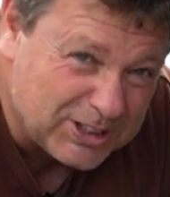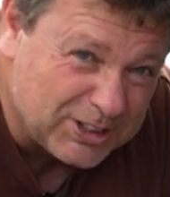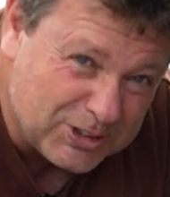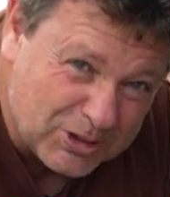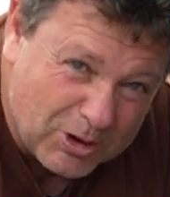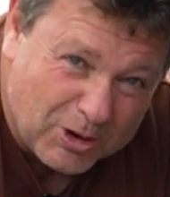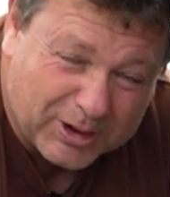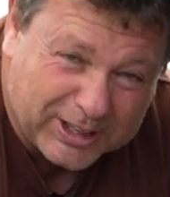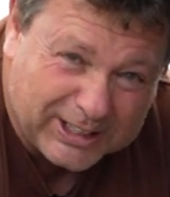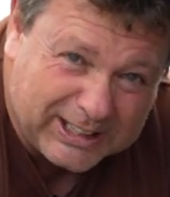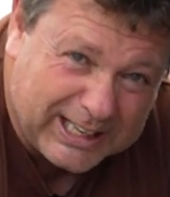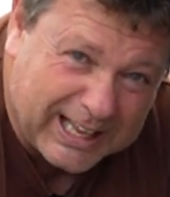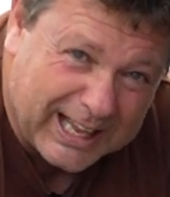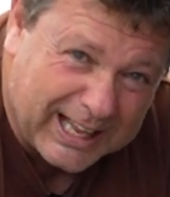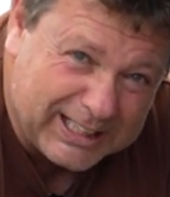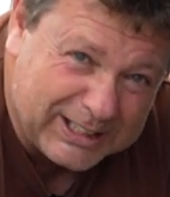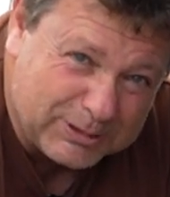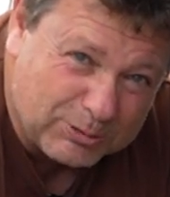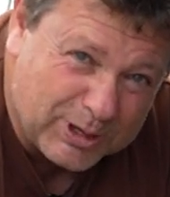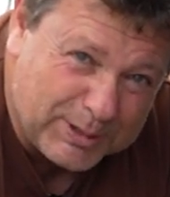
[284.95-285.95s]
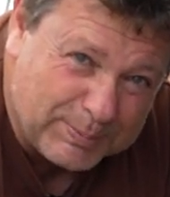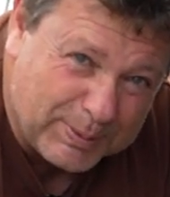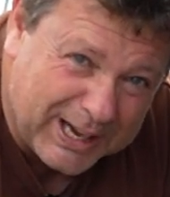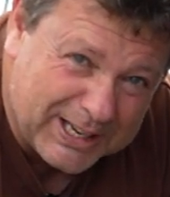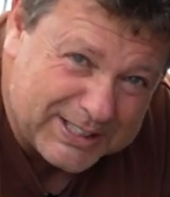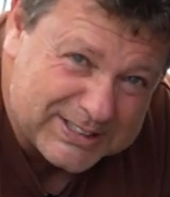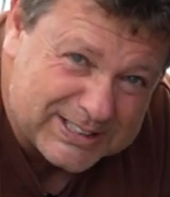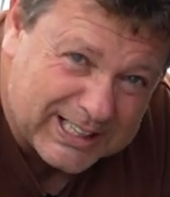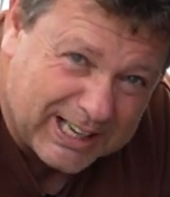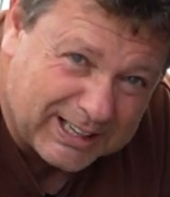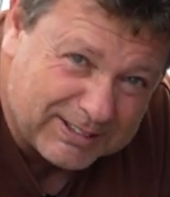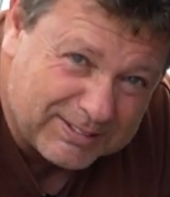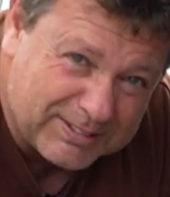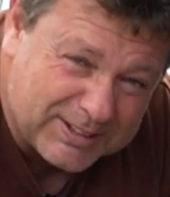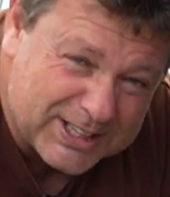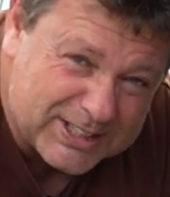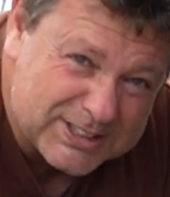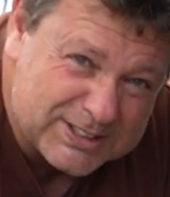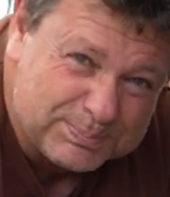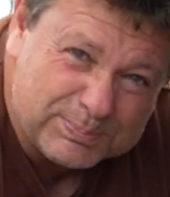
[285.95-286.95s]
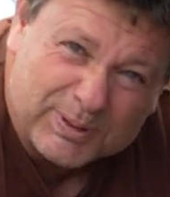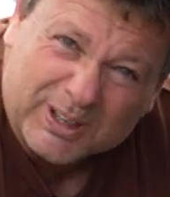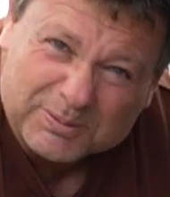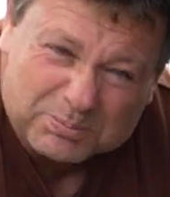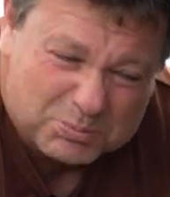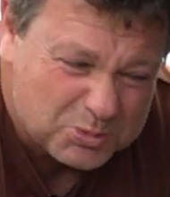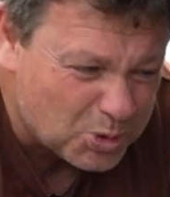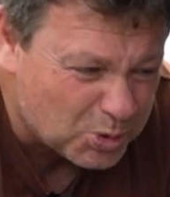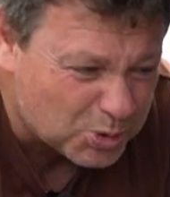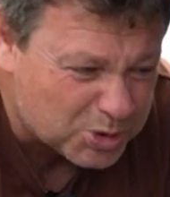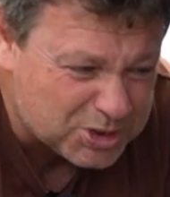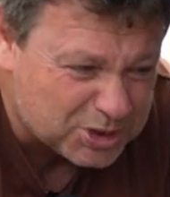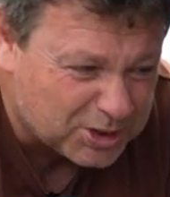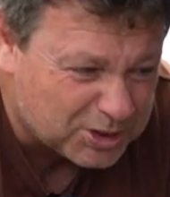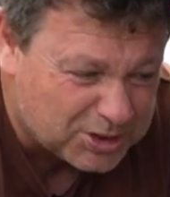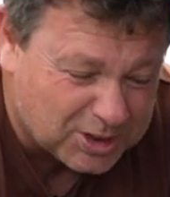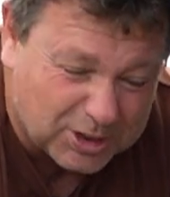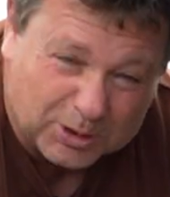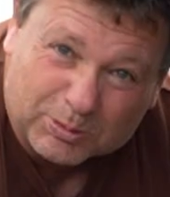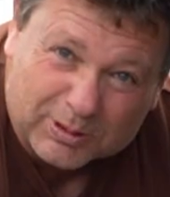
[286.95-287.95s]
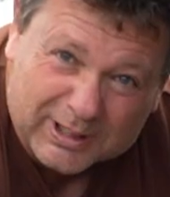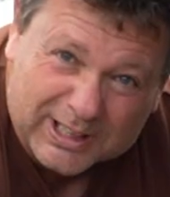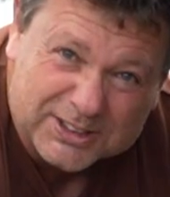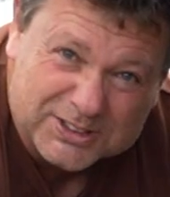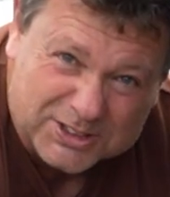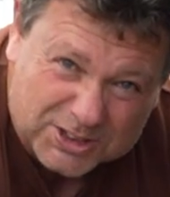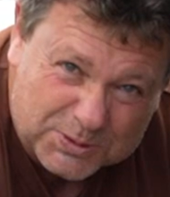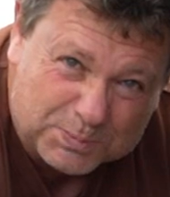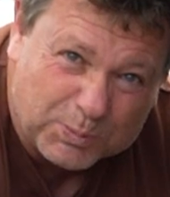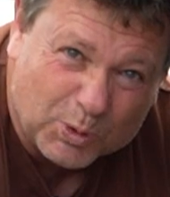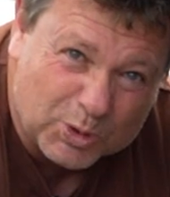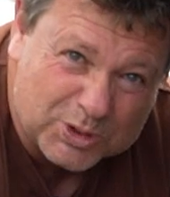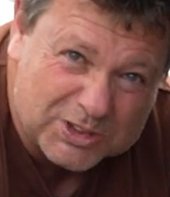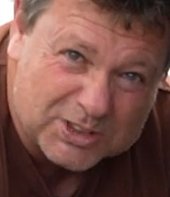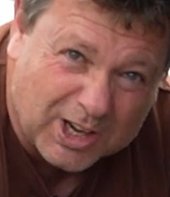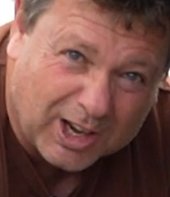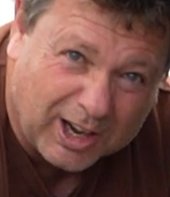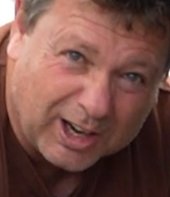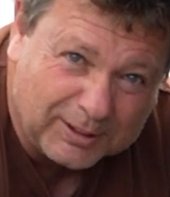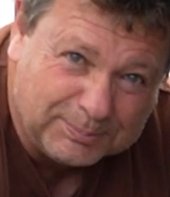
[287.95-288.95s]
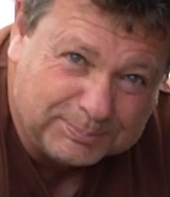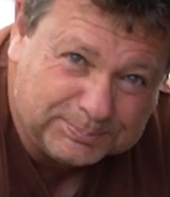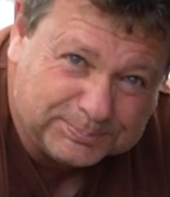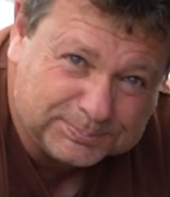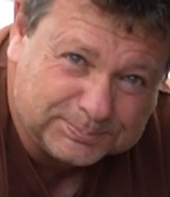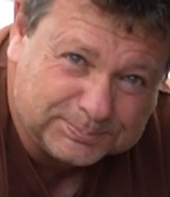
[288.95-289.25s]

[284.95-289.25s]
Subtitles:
You're not going to get any rebates out of this, but nor should you. It's a sports car.